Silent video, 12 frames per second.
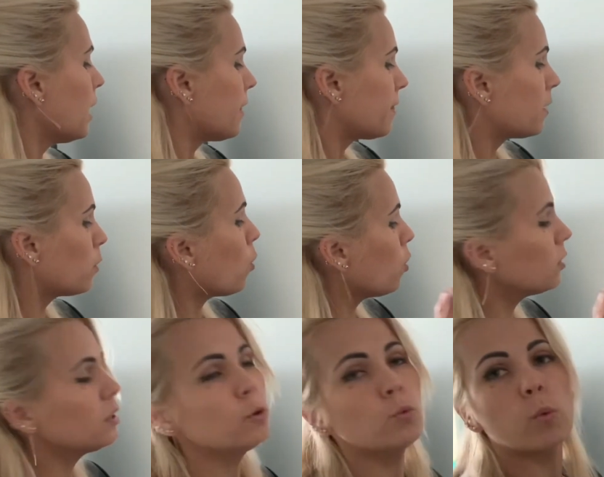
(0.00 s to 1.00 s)
The
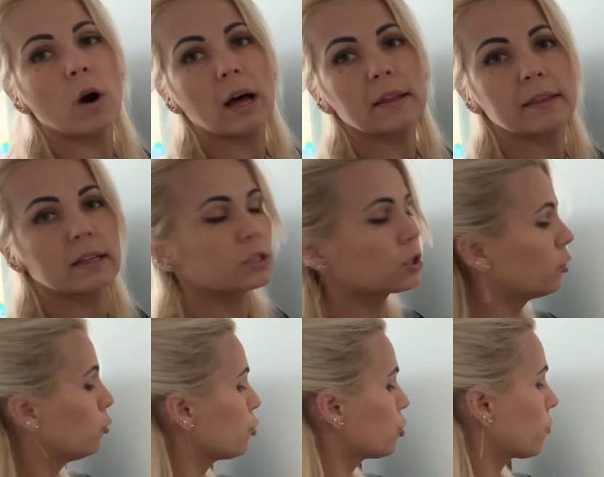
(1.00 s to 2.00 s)
only one
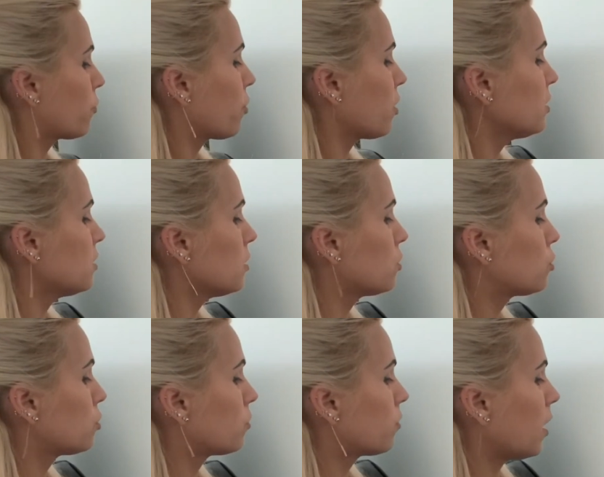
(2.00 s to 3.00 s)
solution for this is
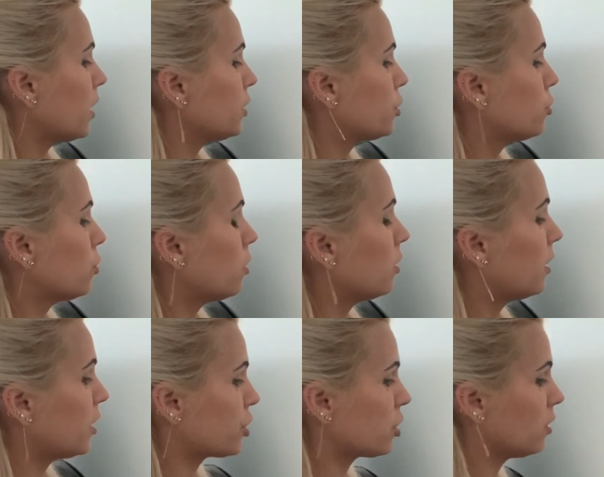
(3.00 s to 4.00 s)
to write your
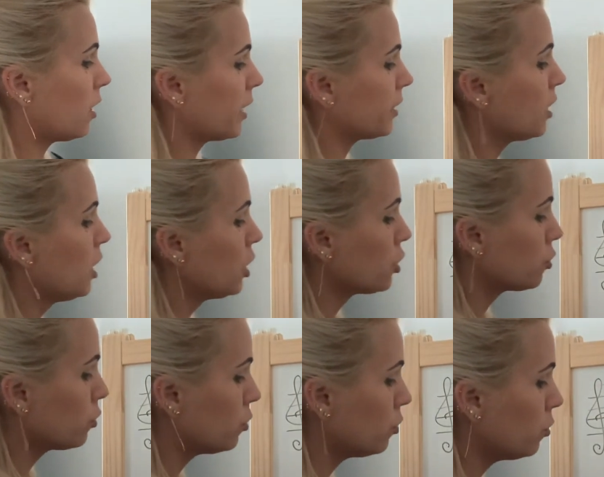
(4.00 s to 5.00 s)
leisure line. So
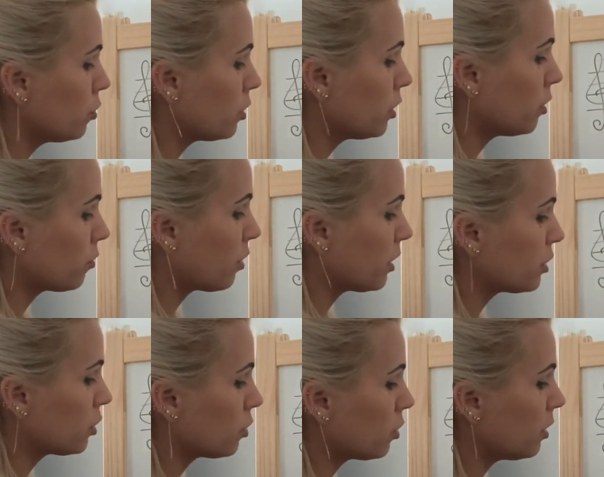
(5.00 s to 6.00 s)
you write
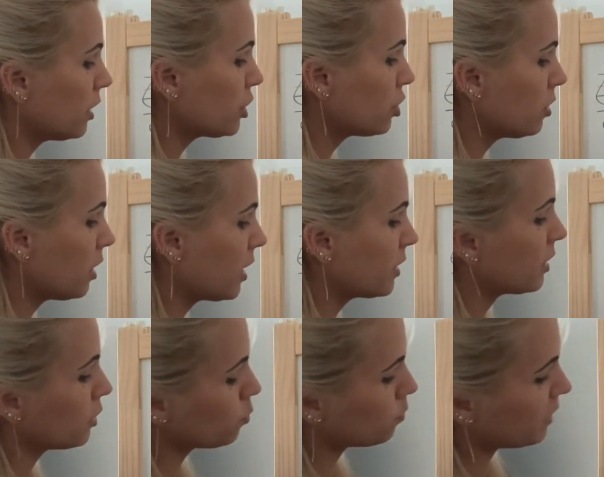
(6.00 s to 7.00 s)
in your leisure line
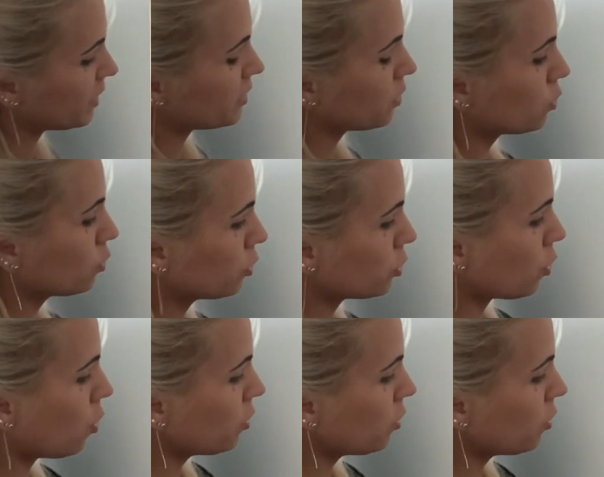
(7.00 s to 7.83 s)
and you place a note on